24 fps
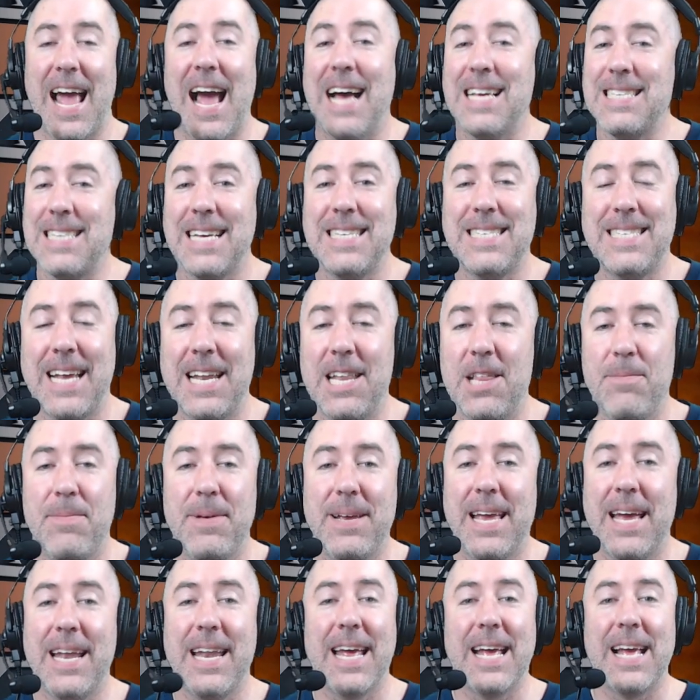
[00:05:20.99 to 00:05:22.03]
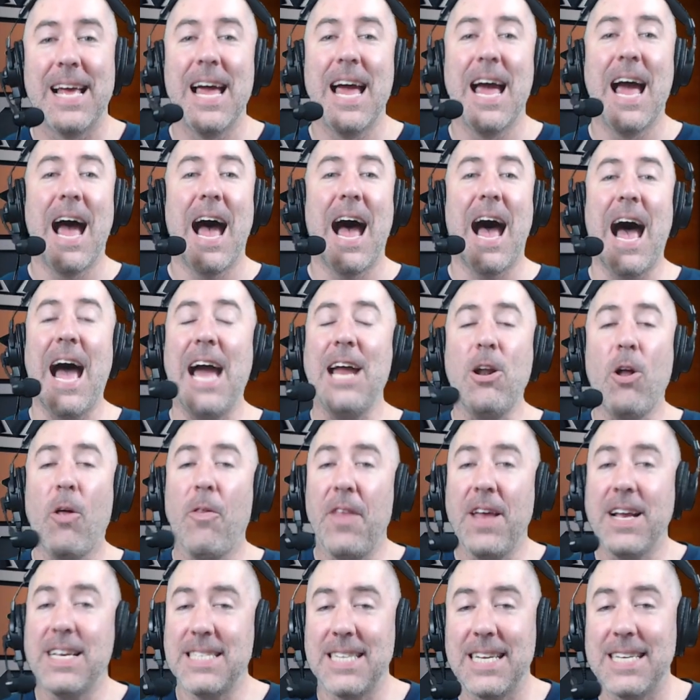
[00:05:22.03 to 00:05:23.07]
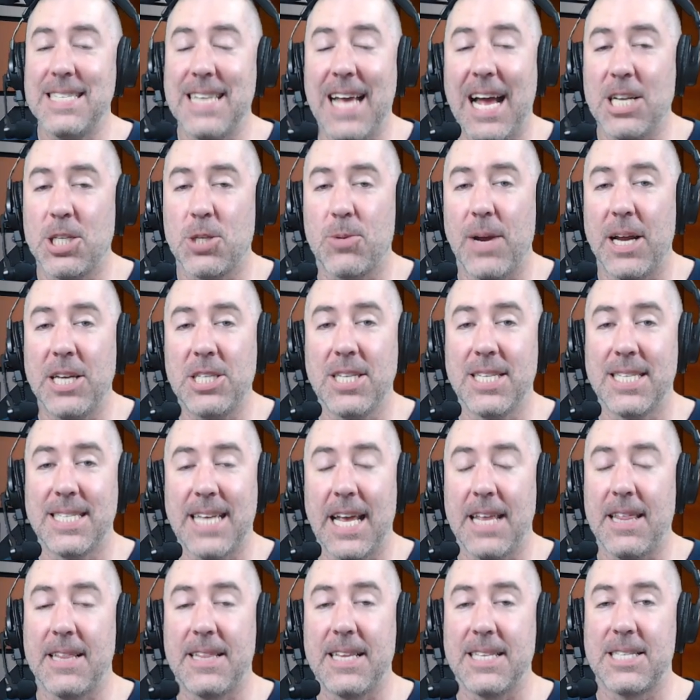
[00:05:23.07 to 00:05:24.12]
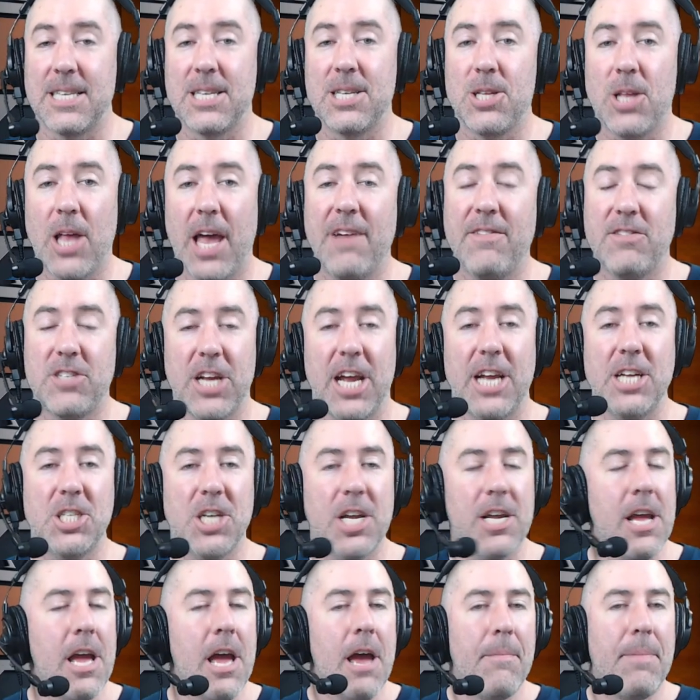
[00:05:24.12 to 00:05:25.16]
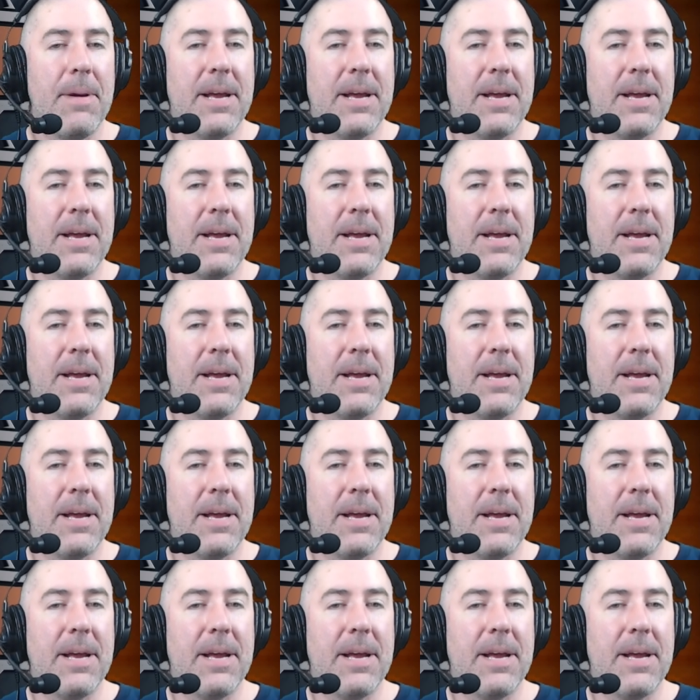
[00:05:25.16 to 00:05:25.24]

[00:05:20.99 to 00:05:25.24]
As I said in the beginning, I don't think it's an exaggeration to say that this is life-changing,